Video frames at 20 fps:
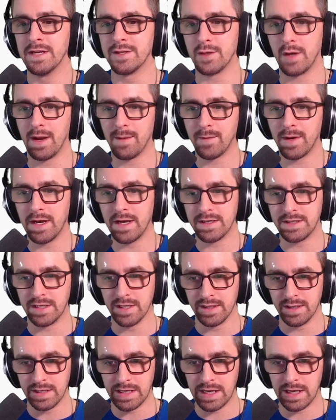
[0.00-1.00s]
So I'm going to
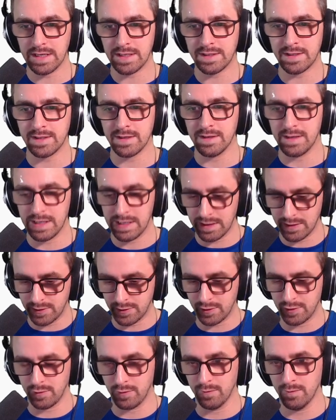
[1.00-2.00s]
delete these
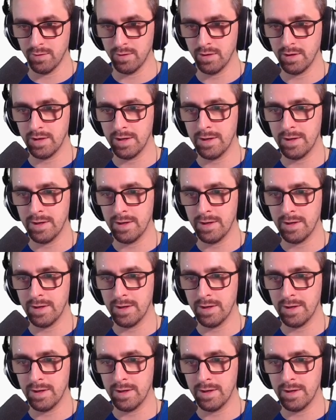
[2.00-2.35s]
two.